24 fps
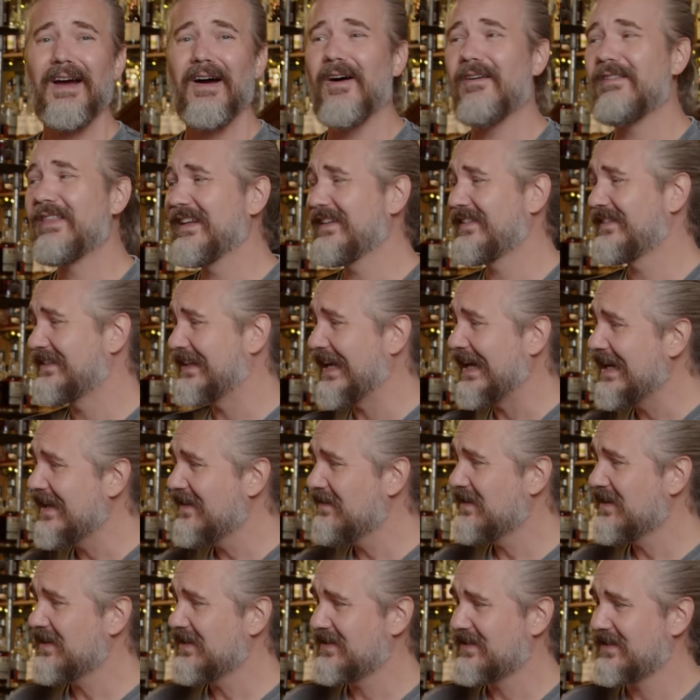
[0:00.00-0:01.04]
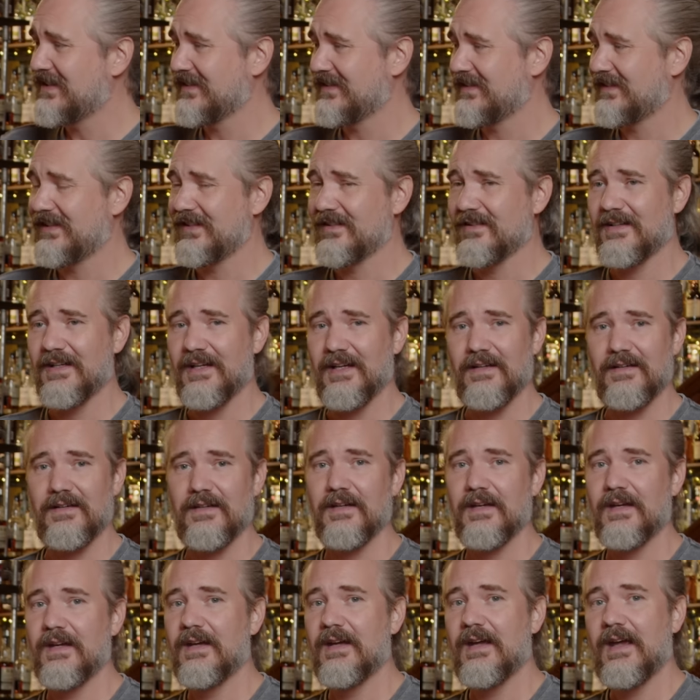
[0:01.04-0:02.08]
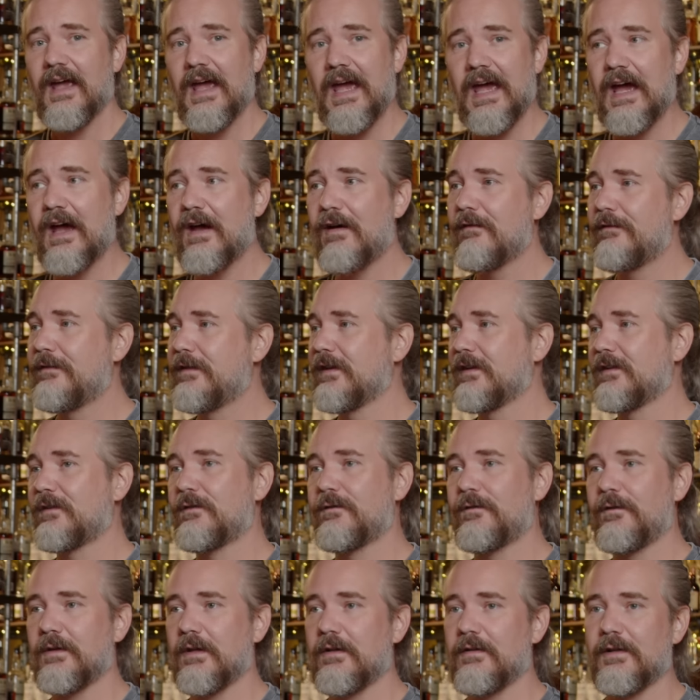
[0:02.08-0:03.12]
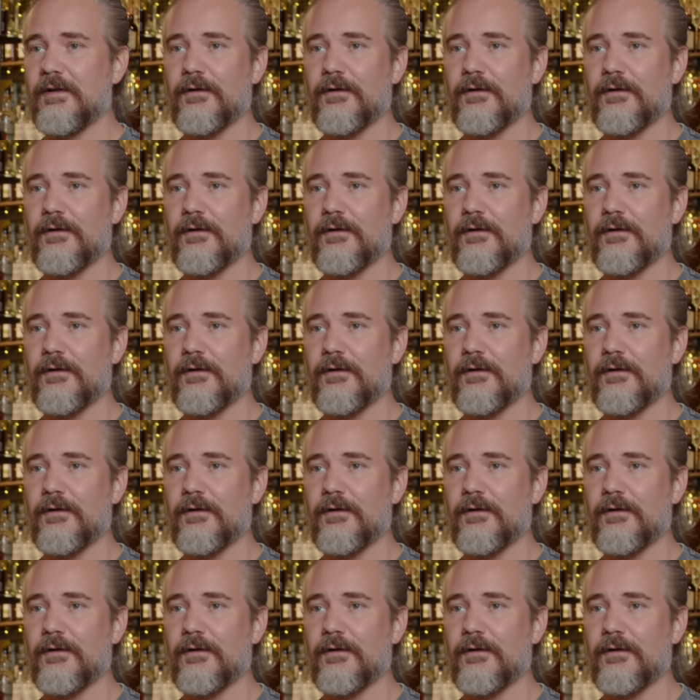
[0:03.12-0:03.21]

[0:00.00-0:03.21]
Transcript: are they saying this just to like I have, have no this idea.